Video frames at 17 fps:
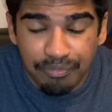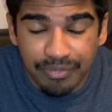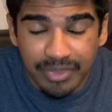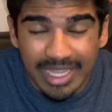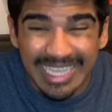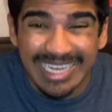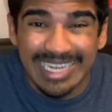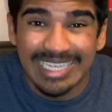
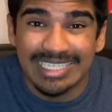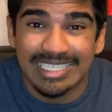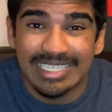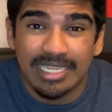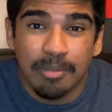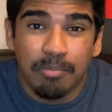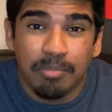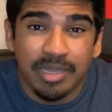It
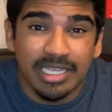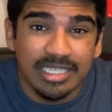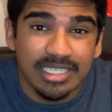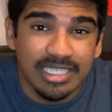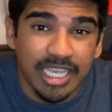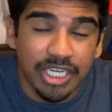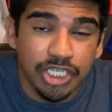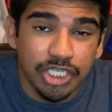is
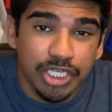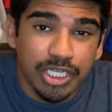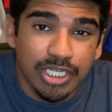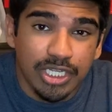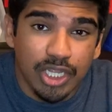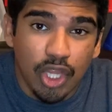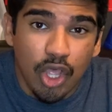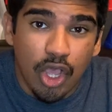
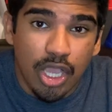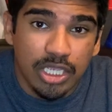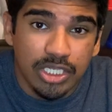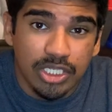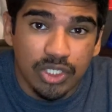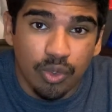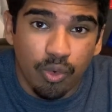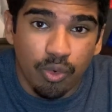possession
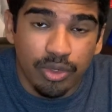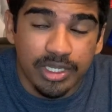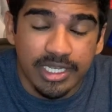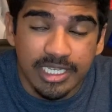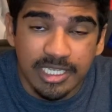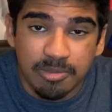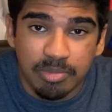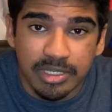lost or
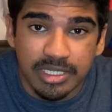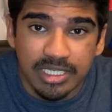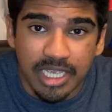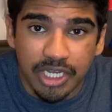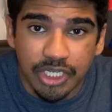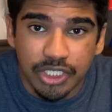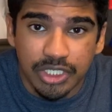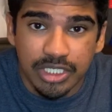
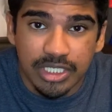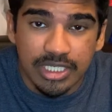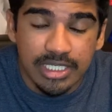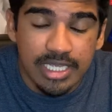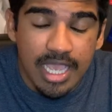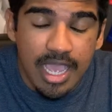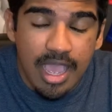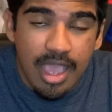dispossessions,
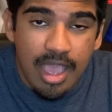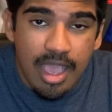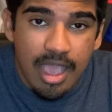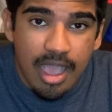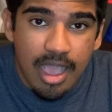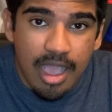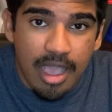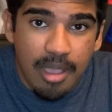
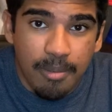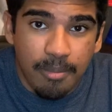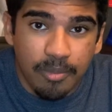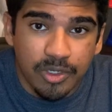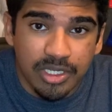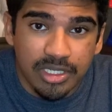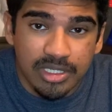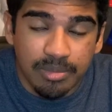
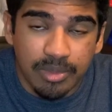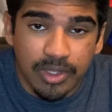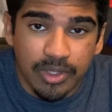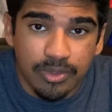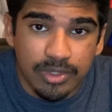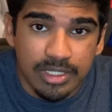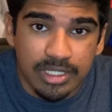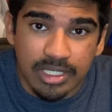which is something
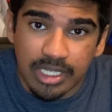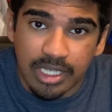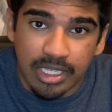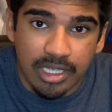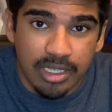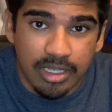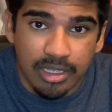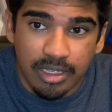you'll
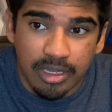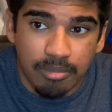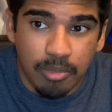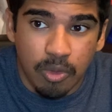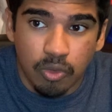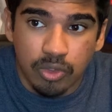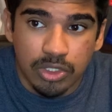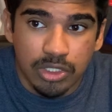see in
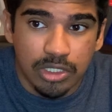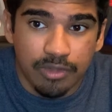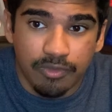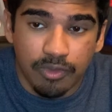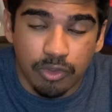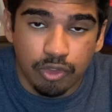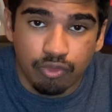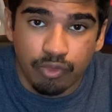most of
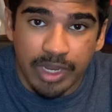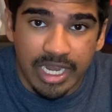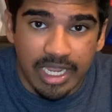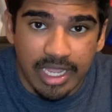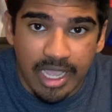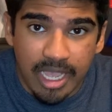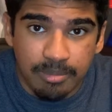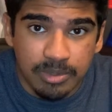those rating
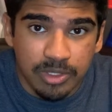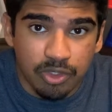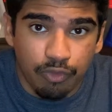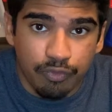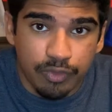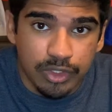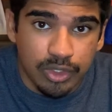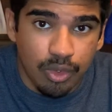apps.
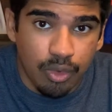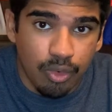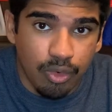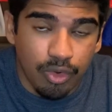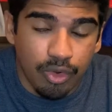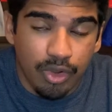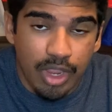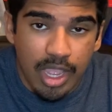
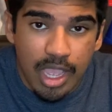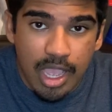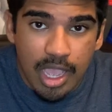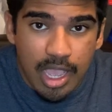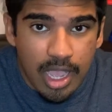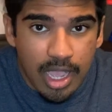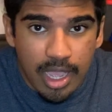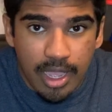SofaScore,
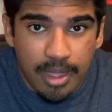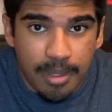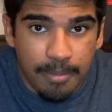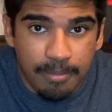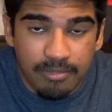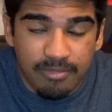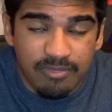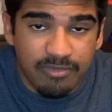
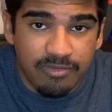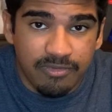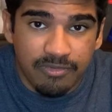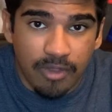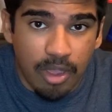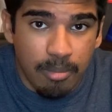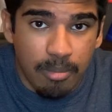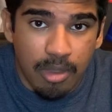
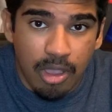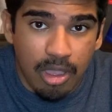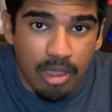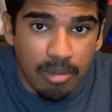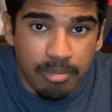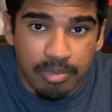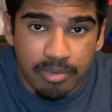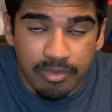
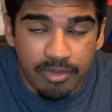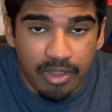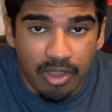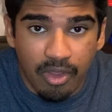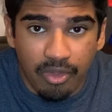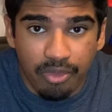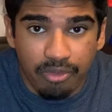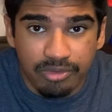FotMob,
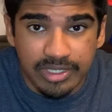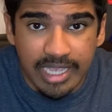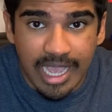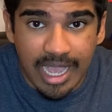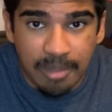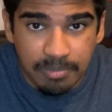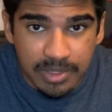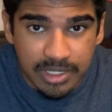all those
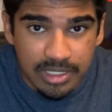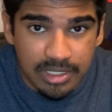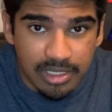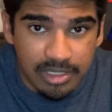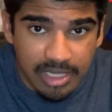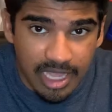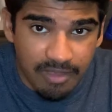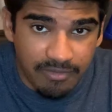apps still have